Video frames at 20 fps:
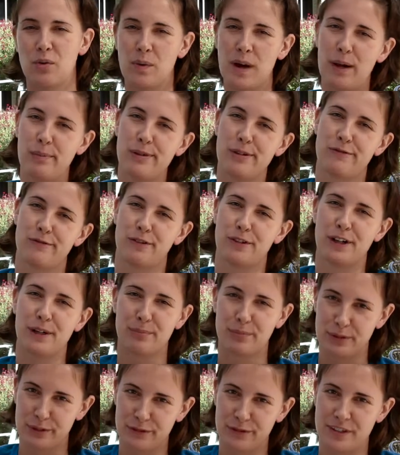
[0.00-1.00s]
well before
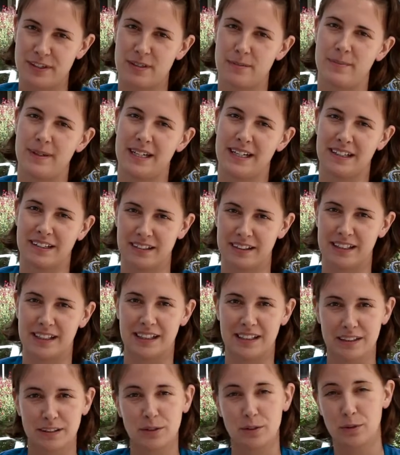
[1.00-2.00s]
I'd moved to the Bay
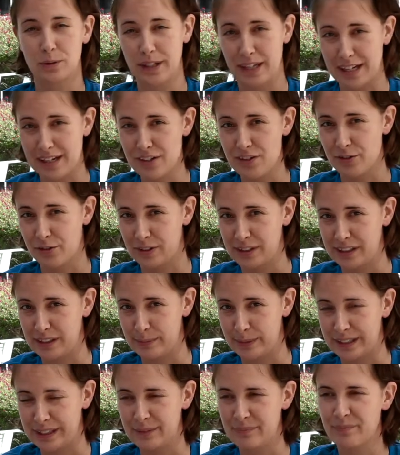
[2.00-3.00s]
Area and joined
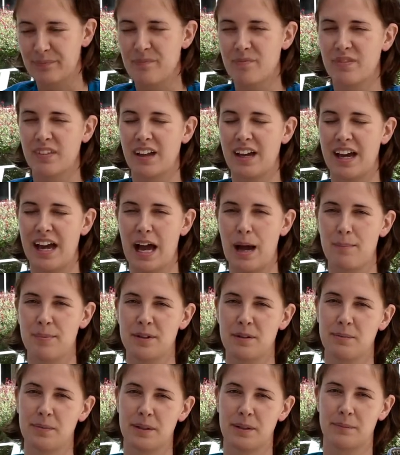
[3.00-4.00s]
eBay, I
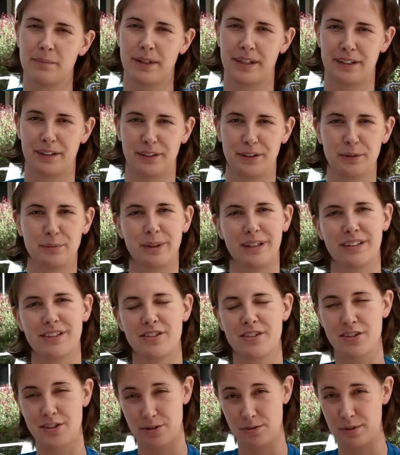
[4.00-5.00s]
happened to be in Petaluma,
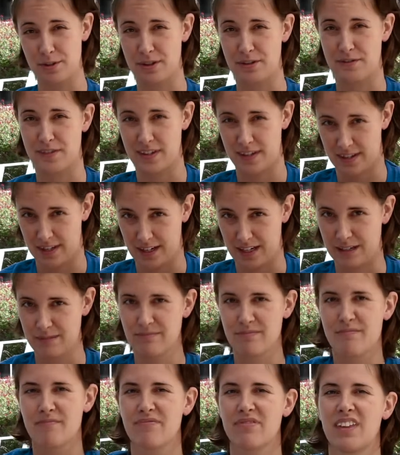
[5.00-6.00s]
just north of the city.
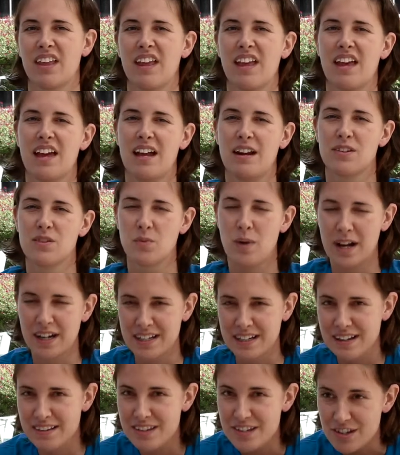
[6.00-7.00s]
So
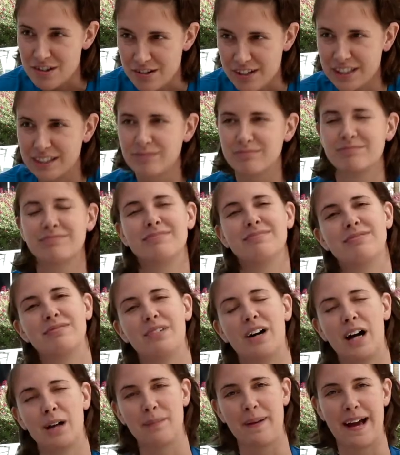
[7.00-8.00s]
walking down the street,
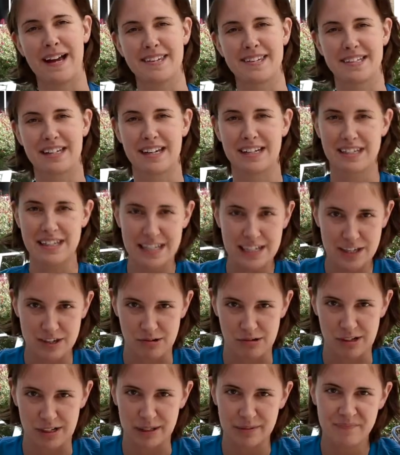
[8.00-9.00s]
walked past an antique
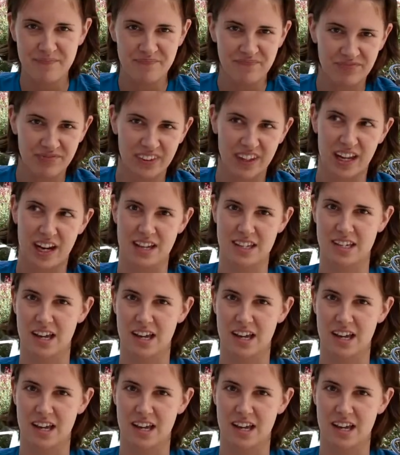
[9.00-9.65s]
store, and I